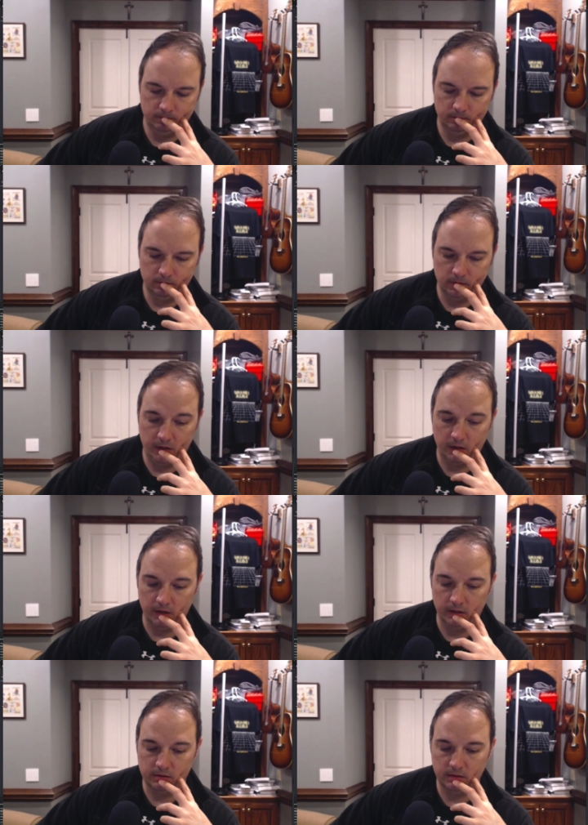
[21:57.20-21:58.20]
in any
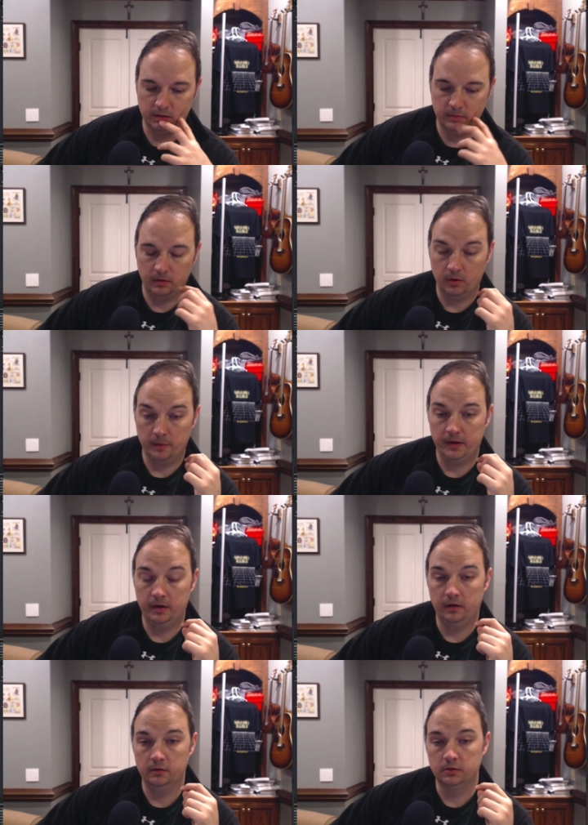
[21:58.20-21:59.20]
case, that's about where I'm at now.
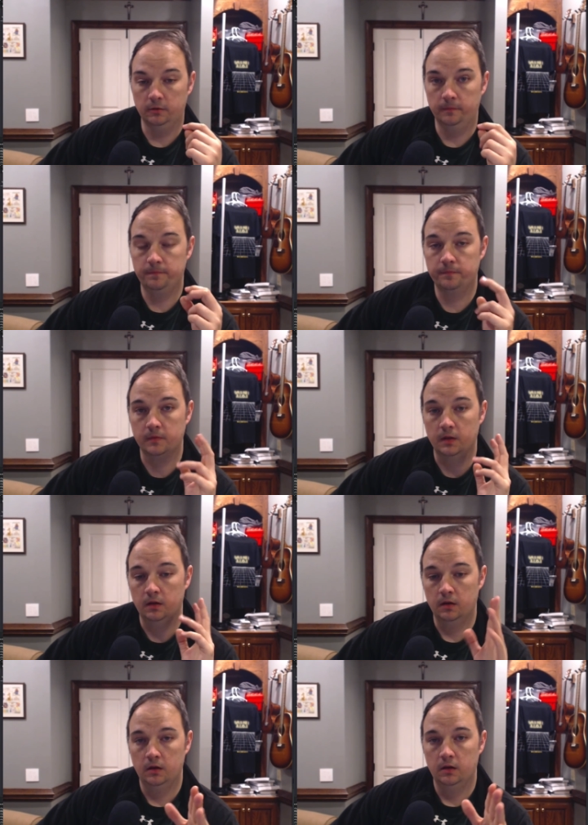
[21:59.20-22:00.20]
So
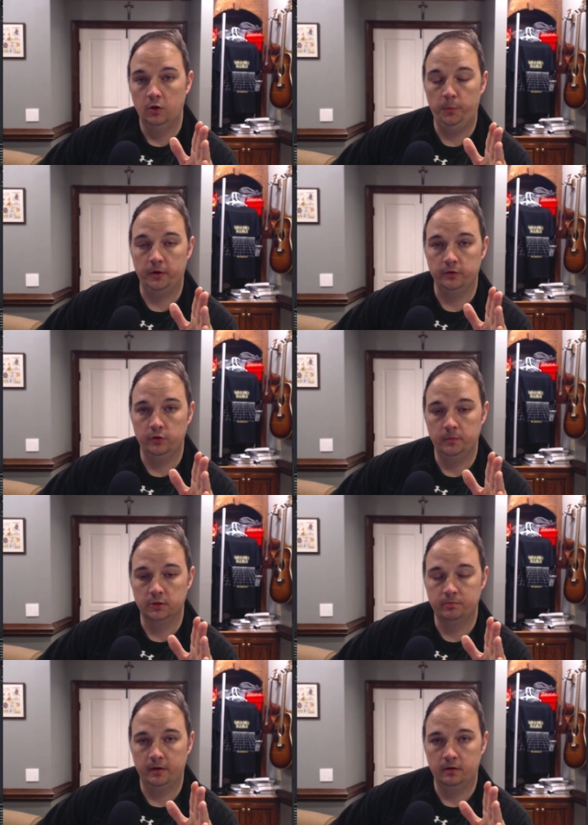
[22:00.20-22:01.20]
hope you're all doing much
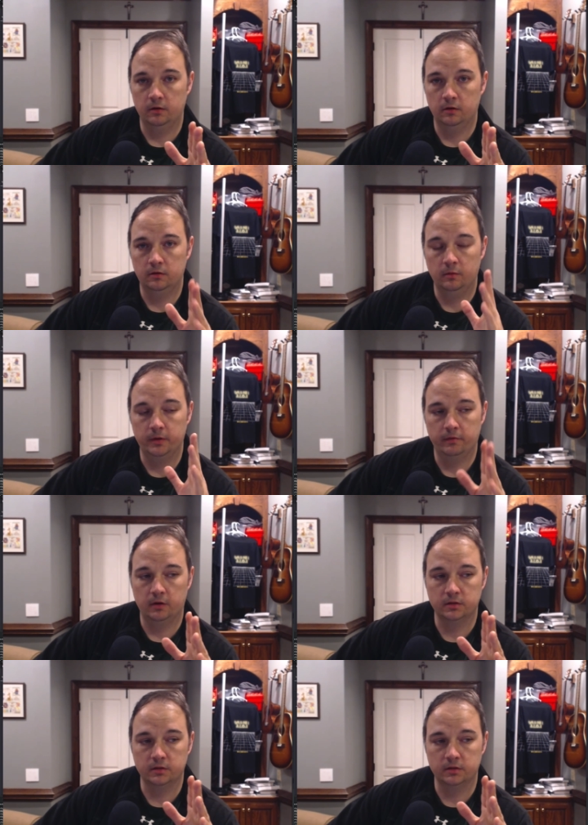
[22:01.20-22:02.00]
better. Hope you have an awesome